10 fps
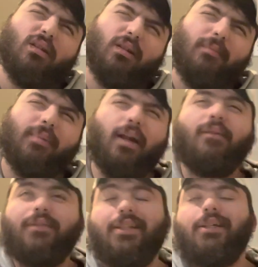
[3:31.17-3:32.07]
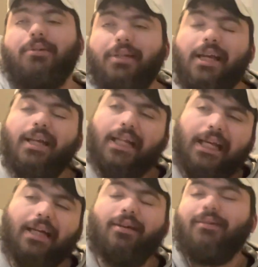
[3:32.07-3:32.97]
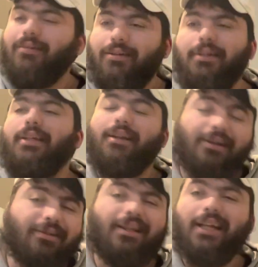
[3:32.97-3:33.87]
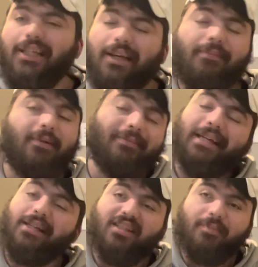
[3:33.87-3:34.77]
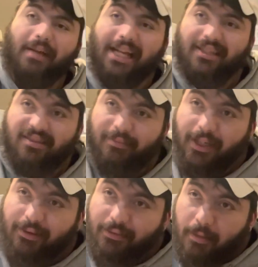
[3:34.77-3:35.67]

But I feel okay now. Got a whole lot of K. My man is spazzing, bro.